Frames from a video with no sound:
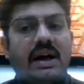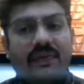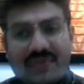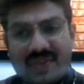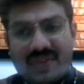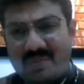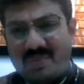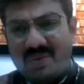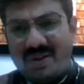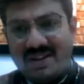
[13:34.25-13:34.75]

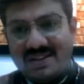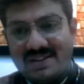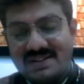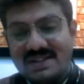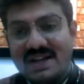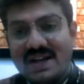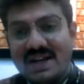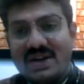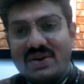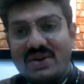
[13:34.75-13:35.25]
that means
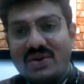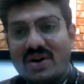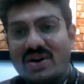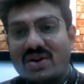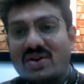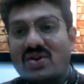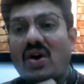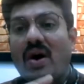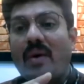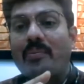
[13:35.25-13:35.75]
you are
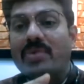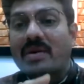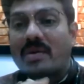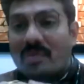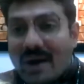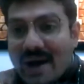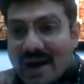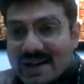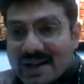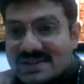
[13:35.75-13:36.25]

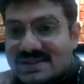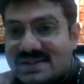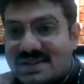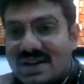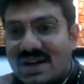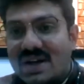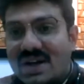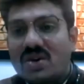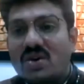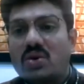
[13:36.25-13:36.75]
compromised
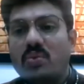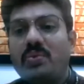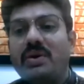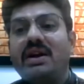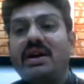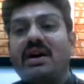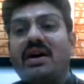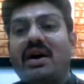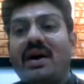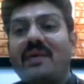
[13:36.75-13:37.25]
to
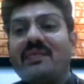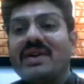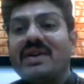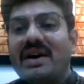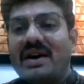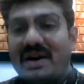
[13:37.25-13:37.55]
be a uh,